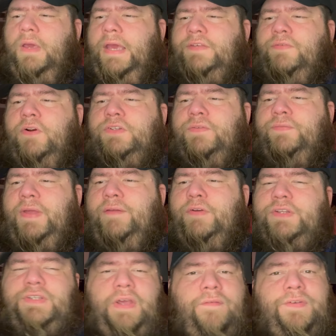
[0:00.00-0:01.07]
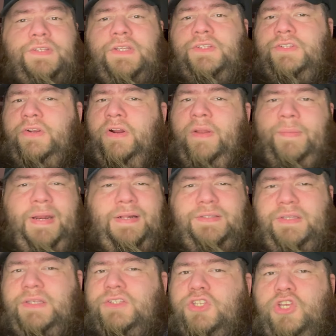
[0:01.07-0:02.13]
As far as the flavor itself is concerned, I mean,
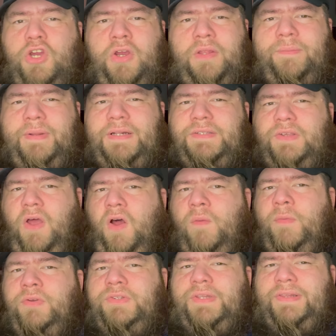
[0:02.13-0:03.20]
it's good, but it's almost a